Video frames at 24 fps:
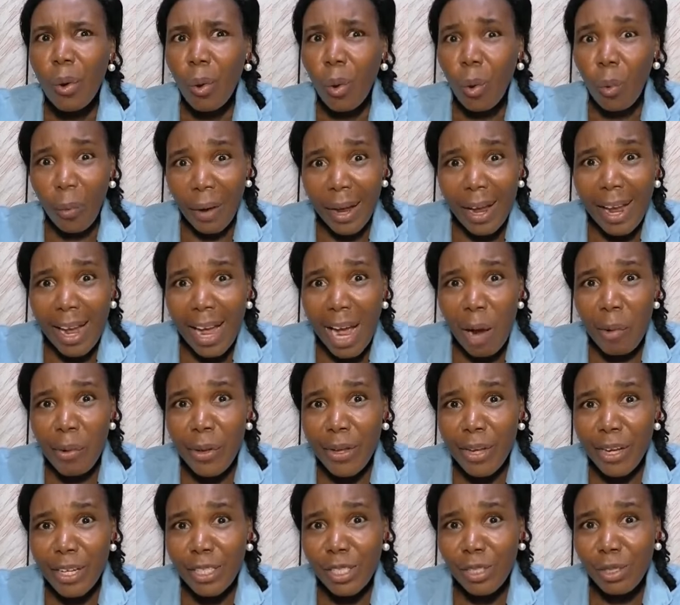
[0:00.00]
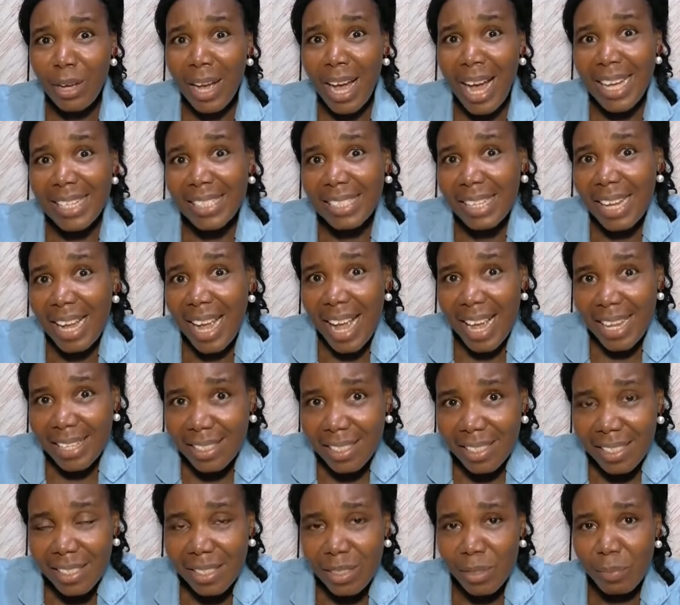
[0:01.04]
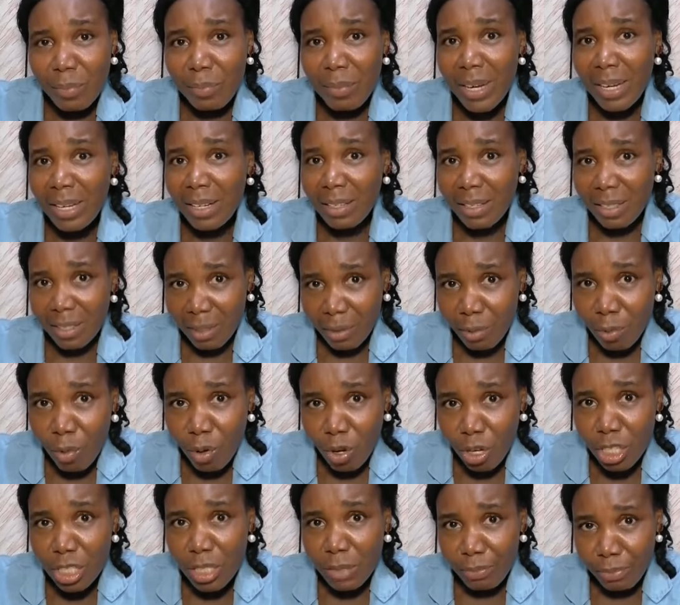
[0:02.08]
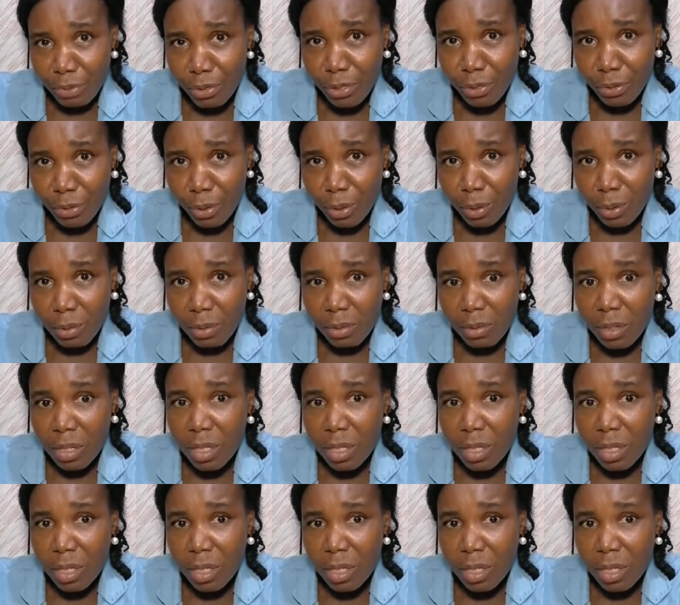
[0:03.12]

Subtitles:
Where are we going to add the S to make the word plural?